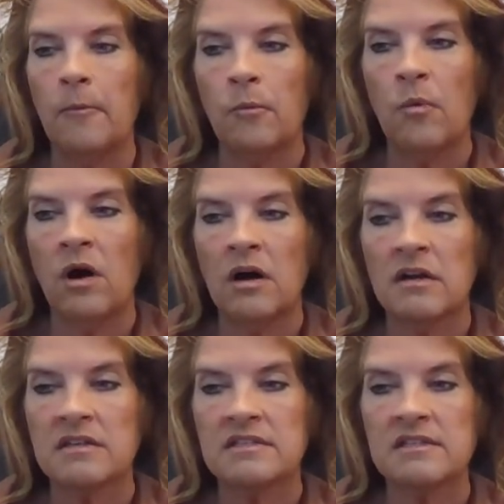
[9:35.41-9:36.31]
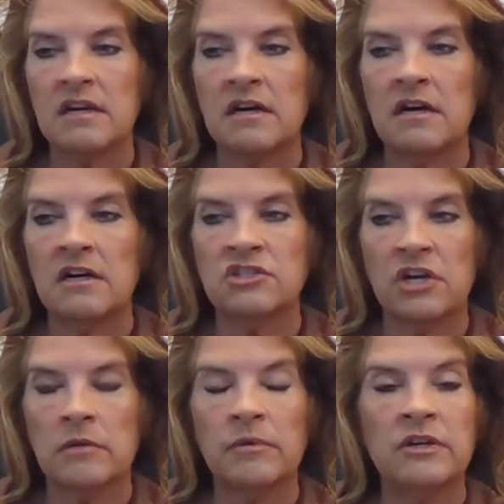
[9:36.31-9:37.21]
was a
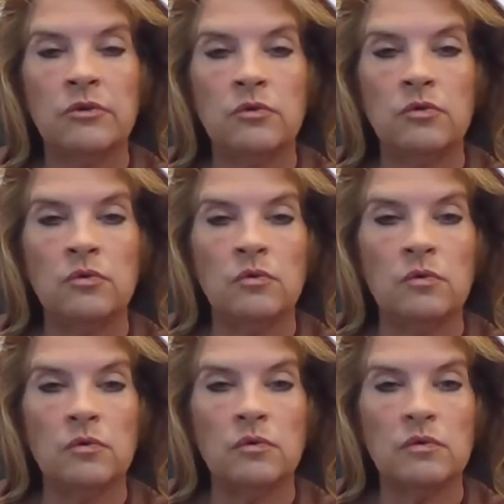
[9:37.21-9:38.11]
gentleman who